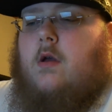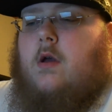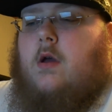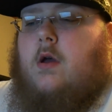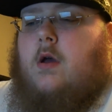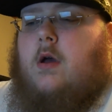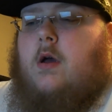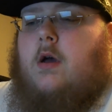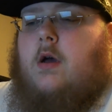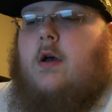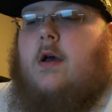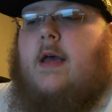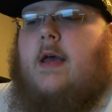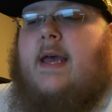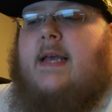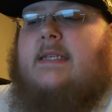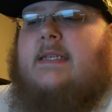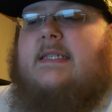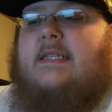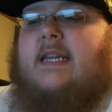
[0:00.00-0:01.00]
uh,
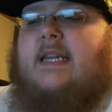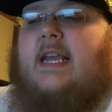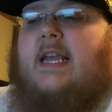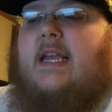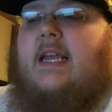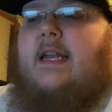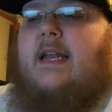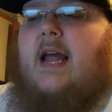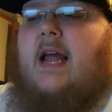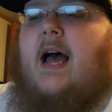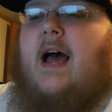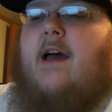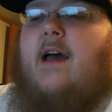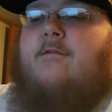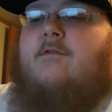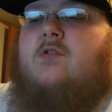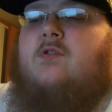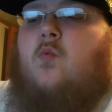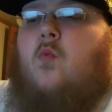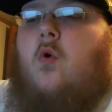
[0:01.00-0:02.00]
SD
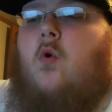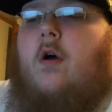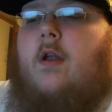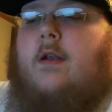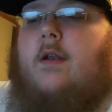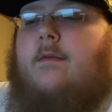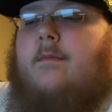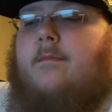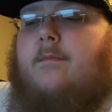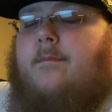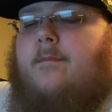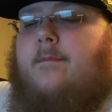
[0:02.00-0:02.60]
Knives 1,